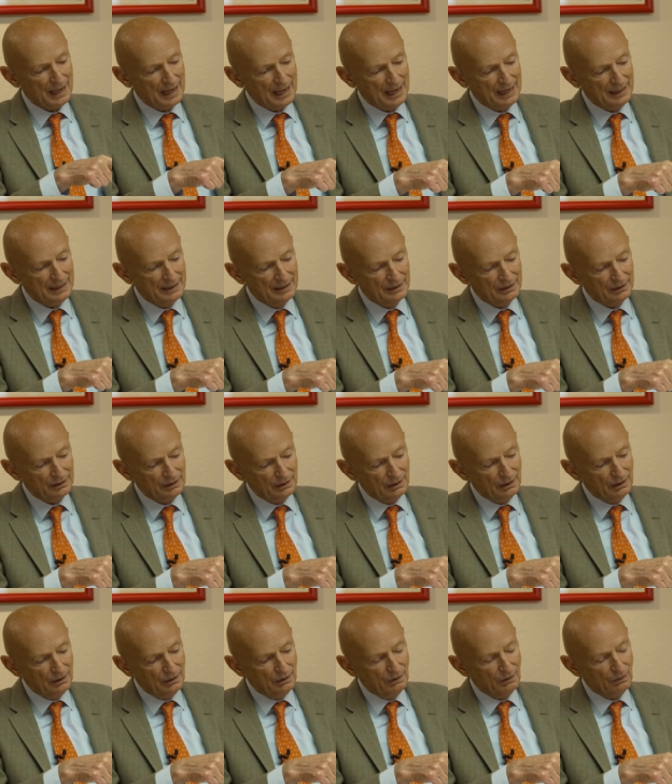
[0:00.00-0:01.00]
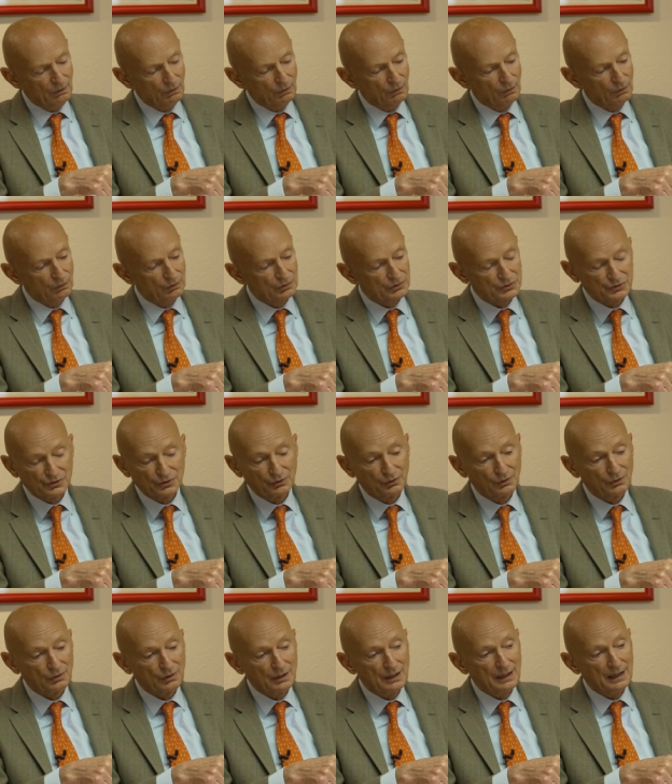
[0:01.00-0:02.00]
and
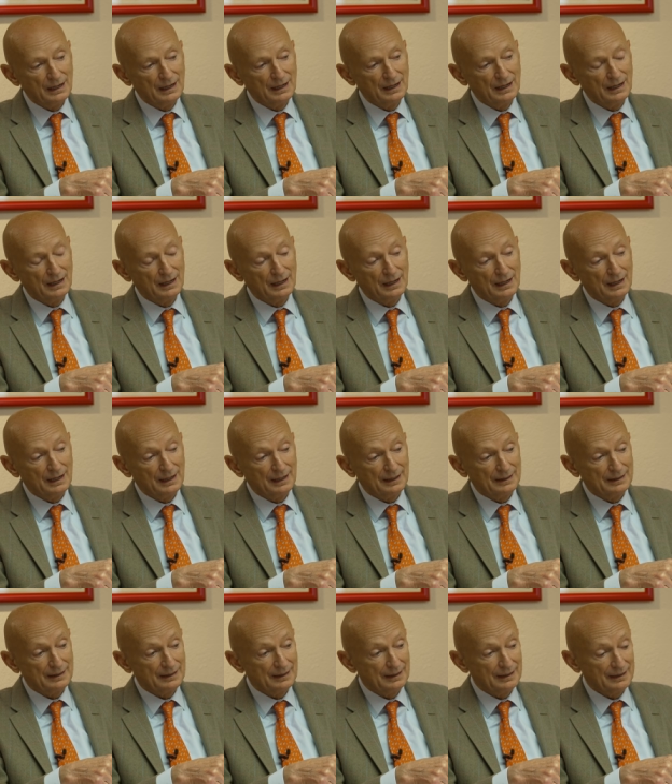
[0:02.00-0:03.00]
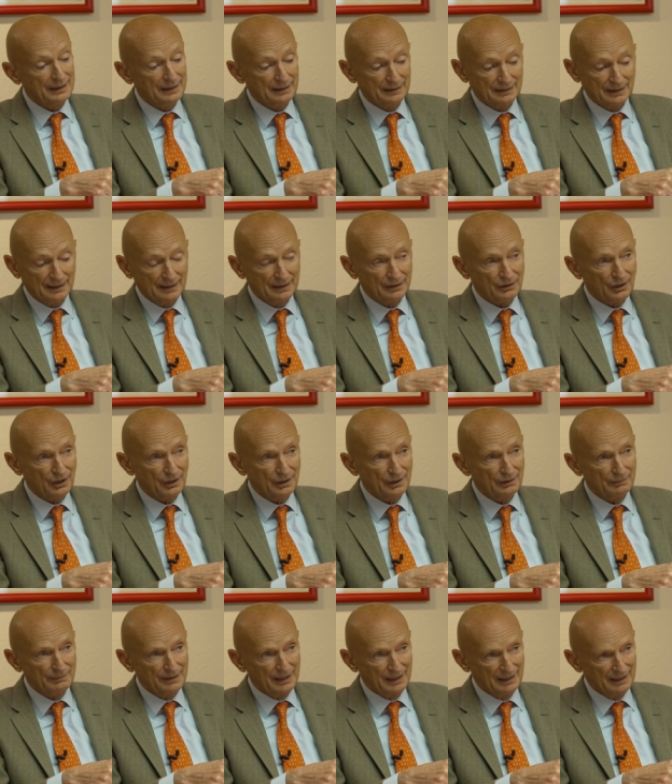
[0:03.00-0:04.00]
also uh, the, the
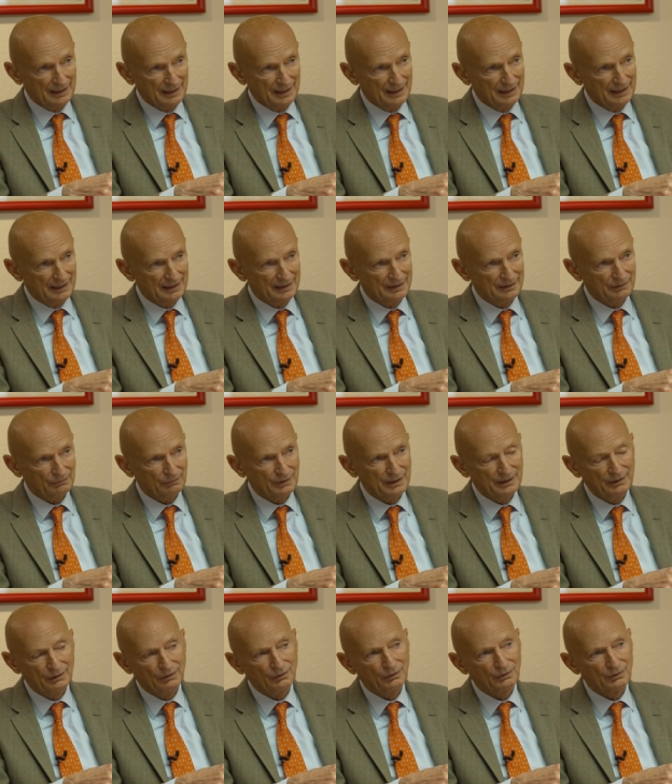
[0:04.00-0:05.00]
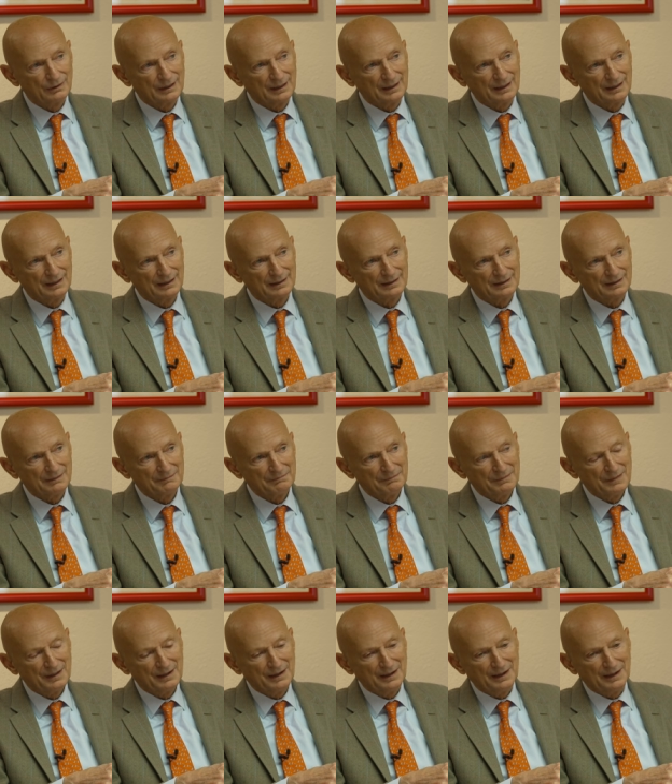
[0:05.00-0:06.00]
economy. And we know that
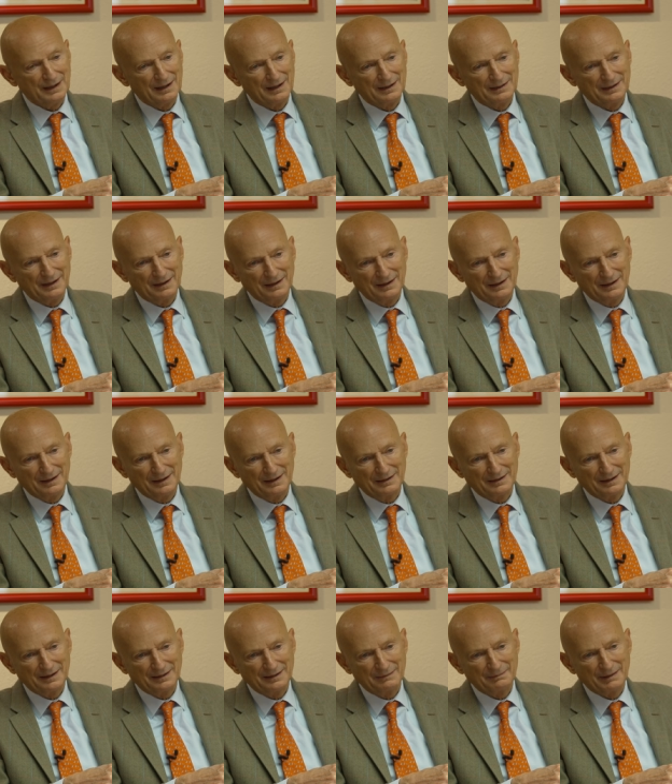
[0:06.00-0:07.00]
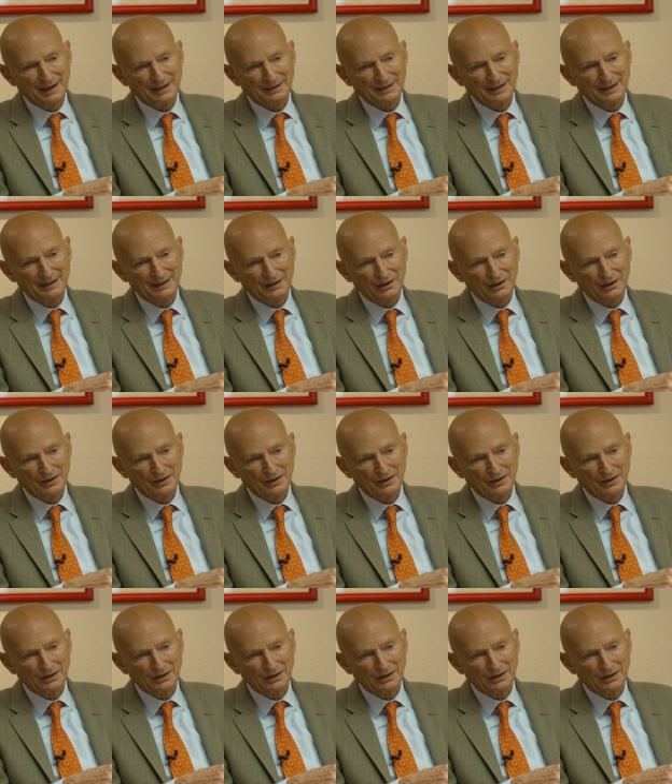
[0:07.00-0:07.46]
uh, the, the, the better an